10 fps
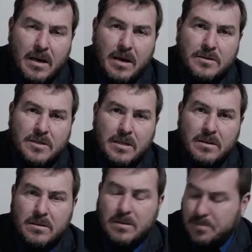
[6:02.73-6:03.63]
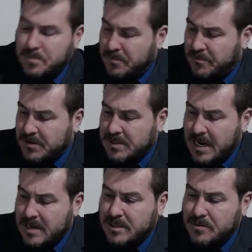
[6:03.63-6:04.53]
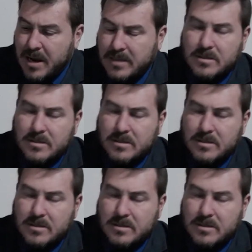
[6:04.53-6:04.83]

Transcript: said that the fatality rate is